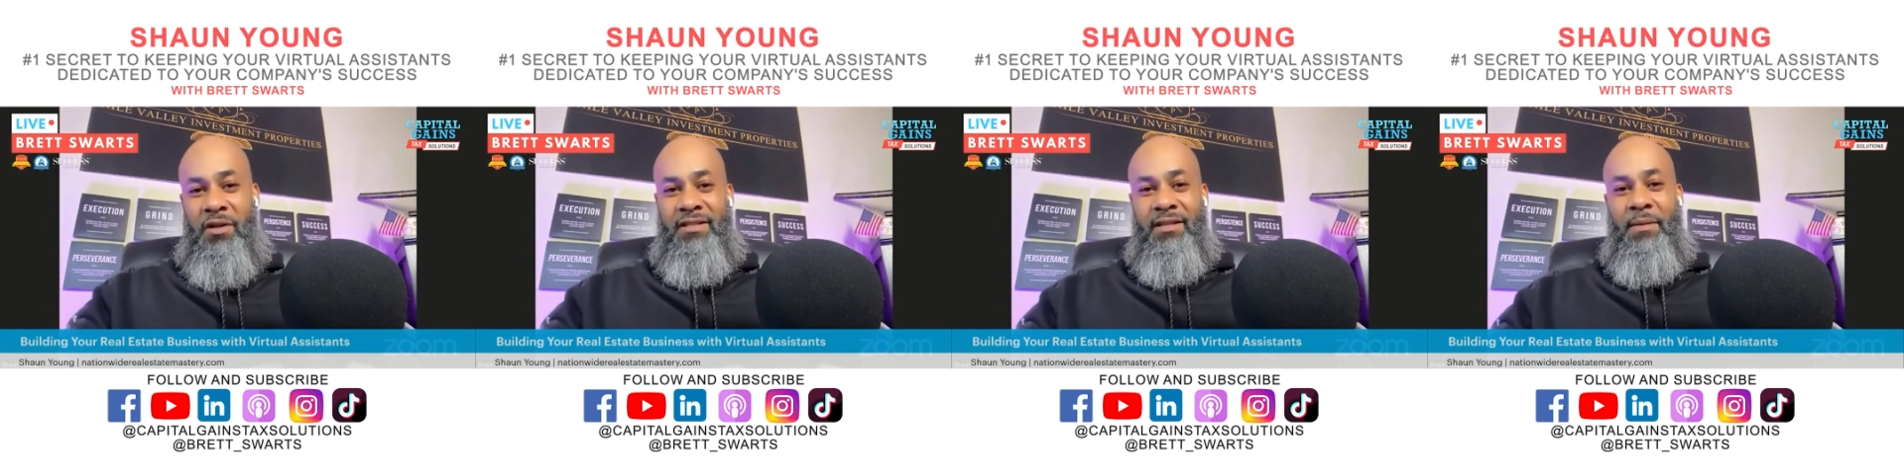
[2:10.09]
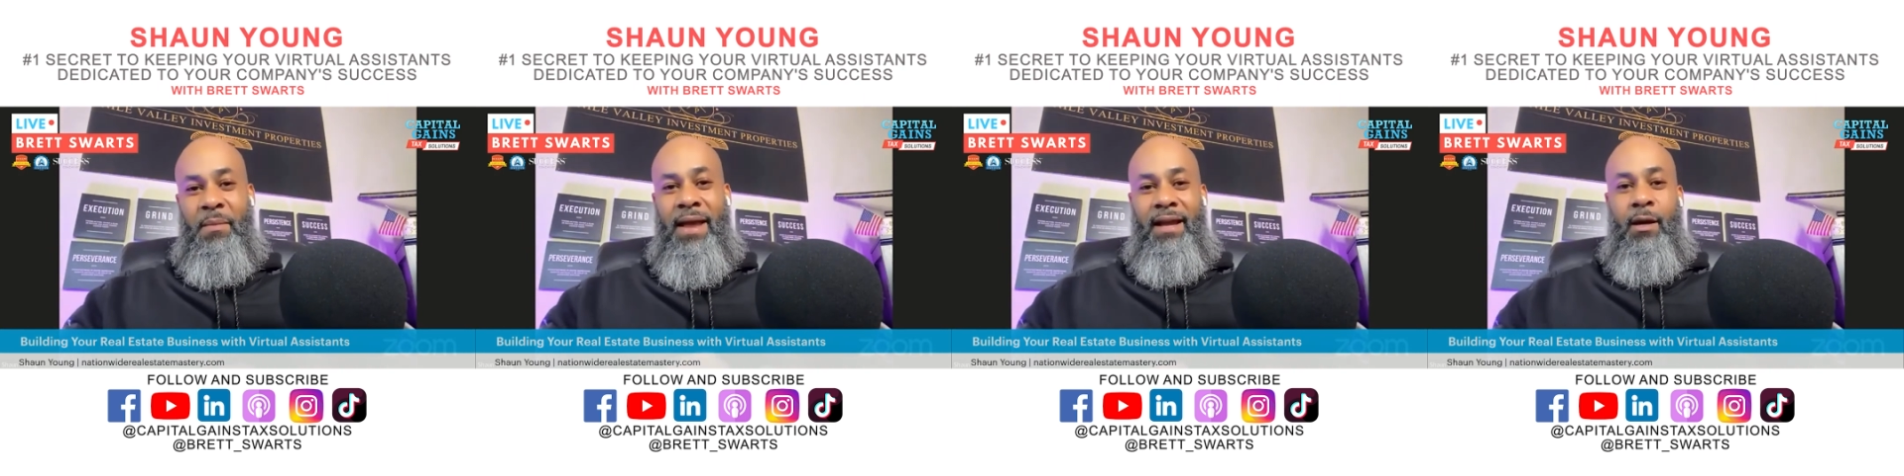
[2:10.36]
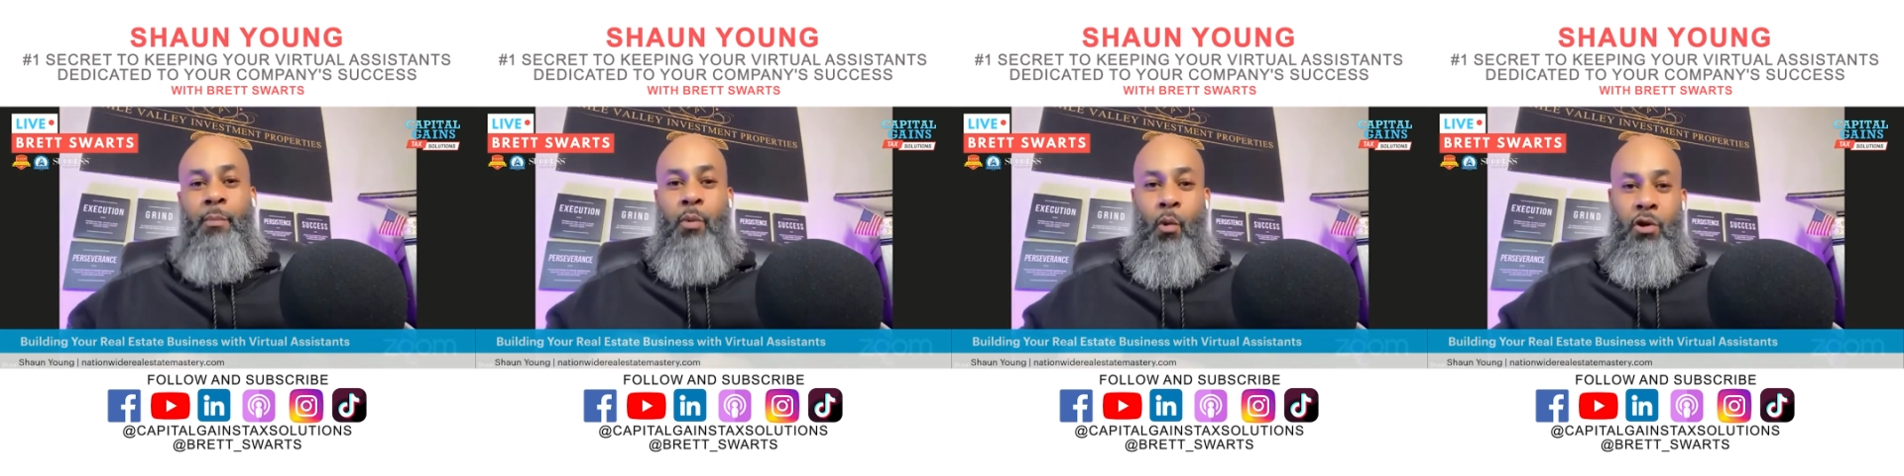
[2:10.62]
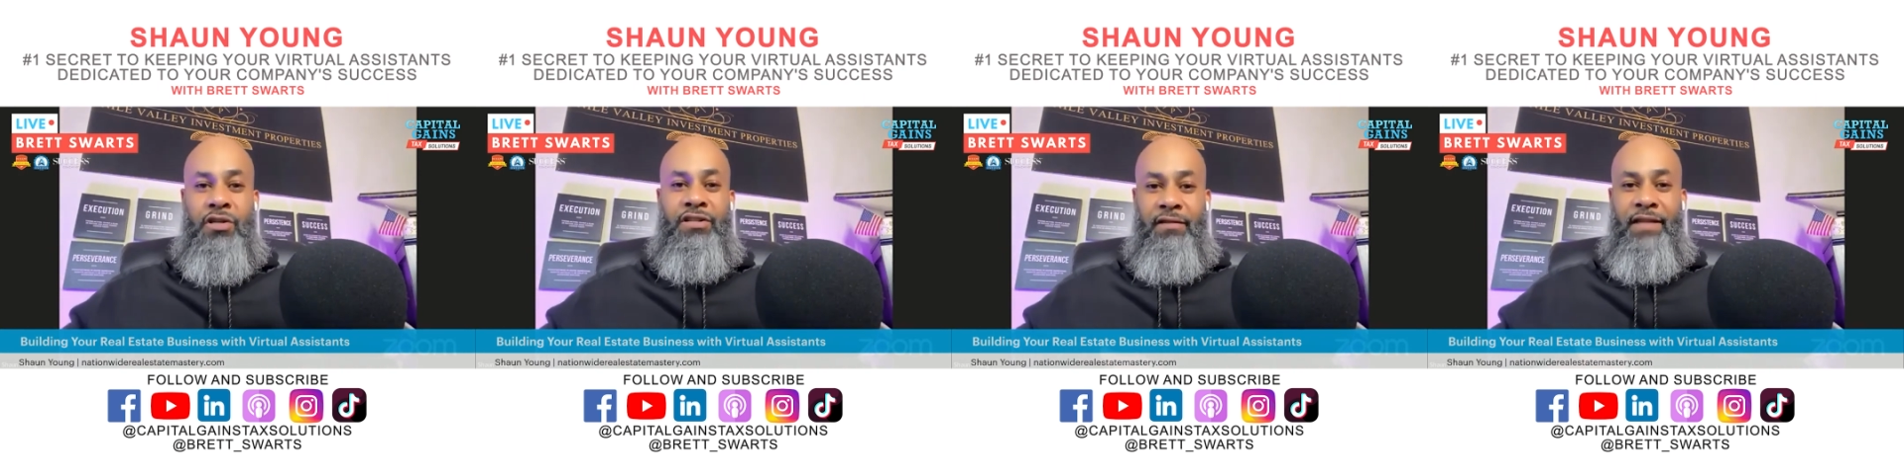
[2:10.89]
to make a
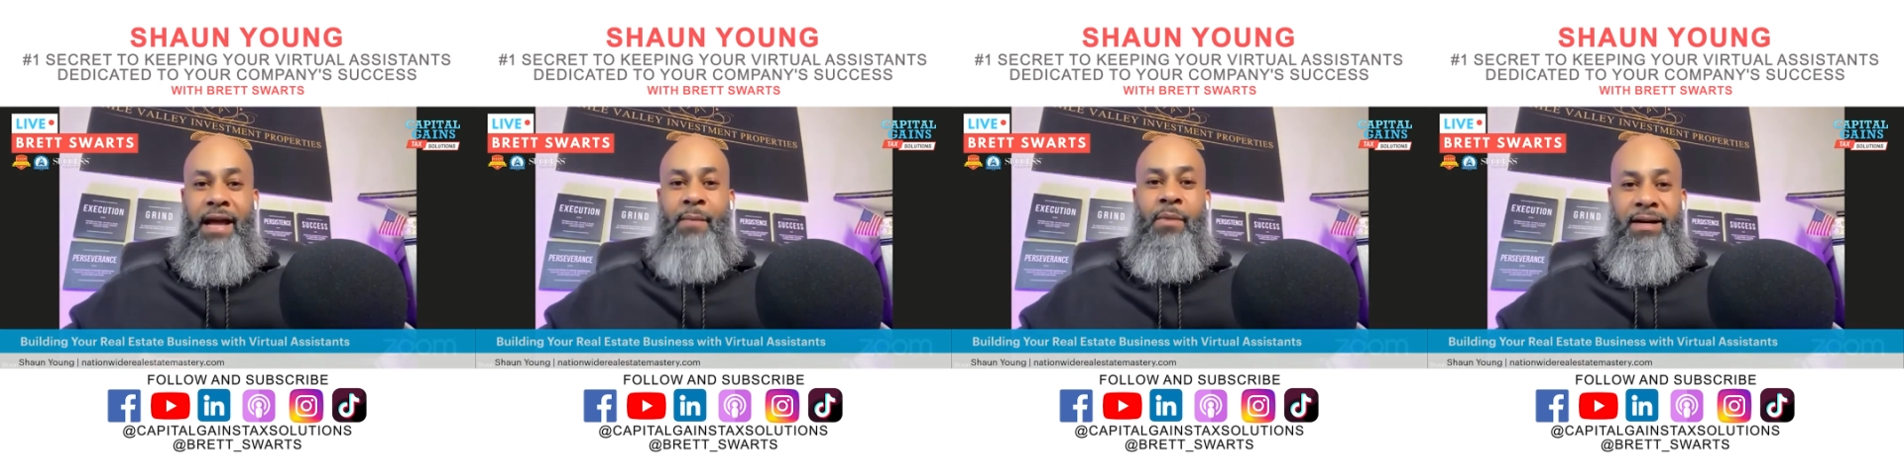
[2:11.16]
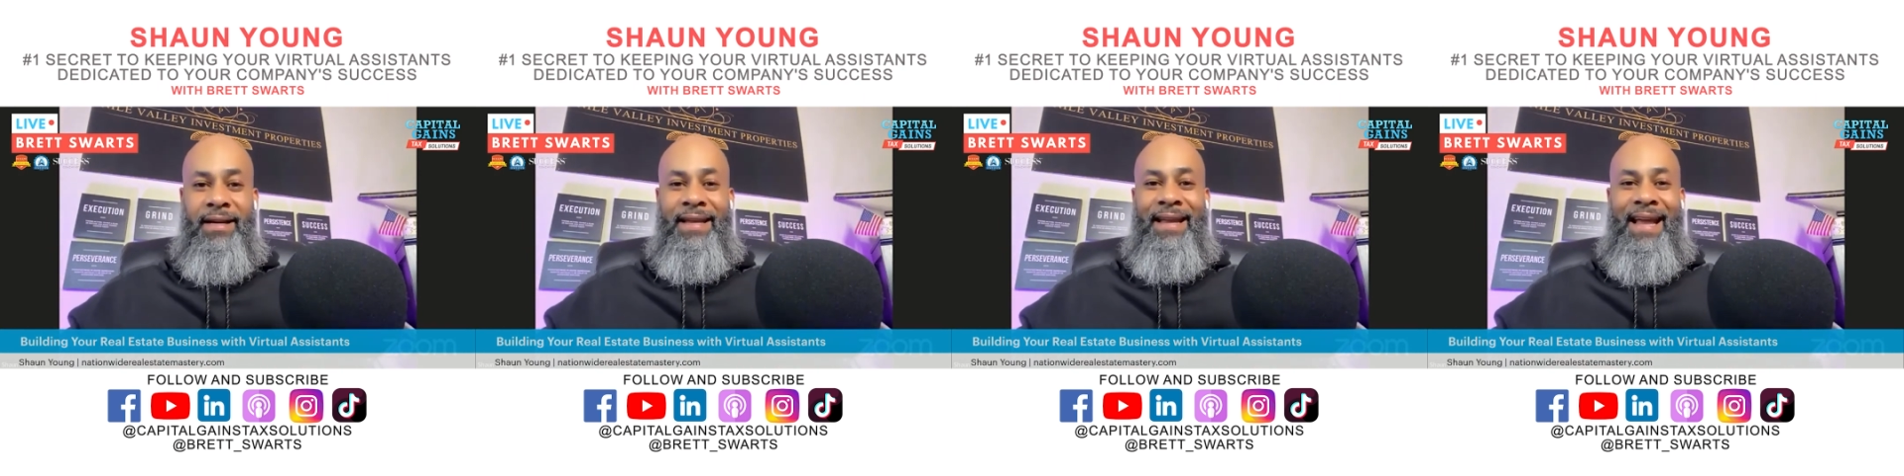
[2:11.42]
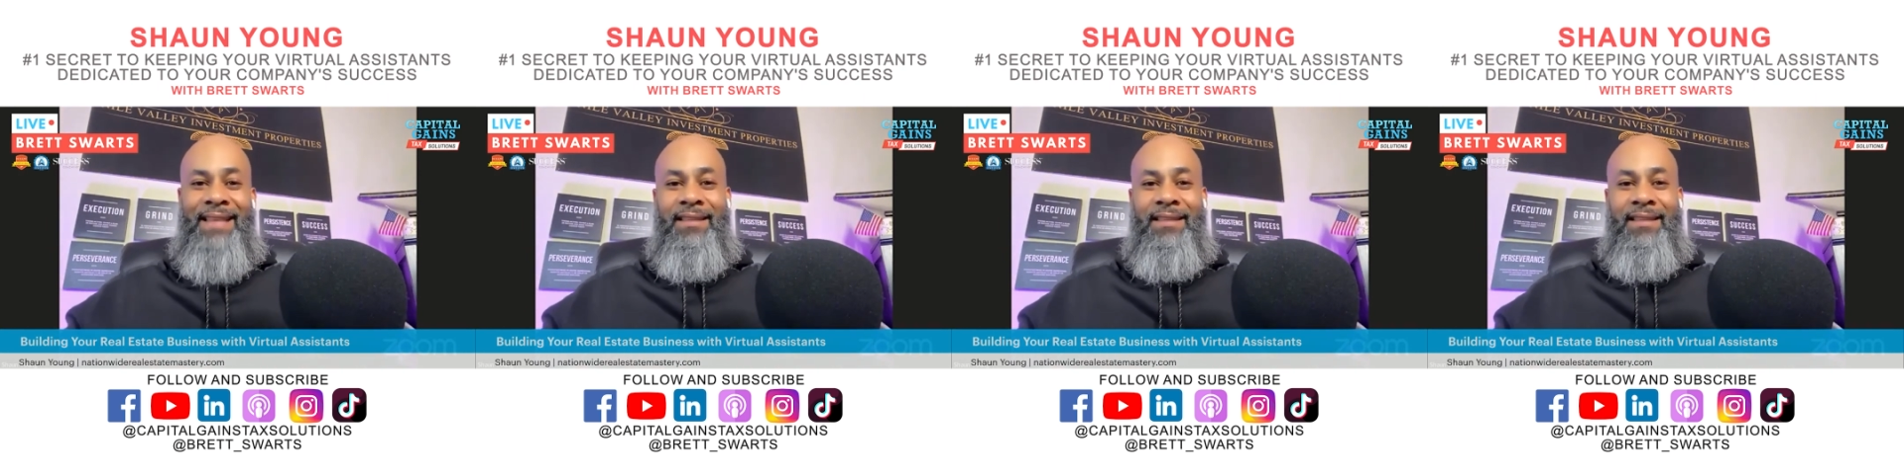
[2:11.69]
portion of that money,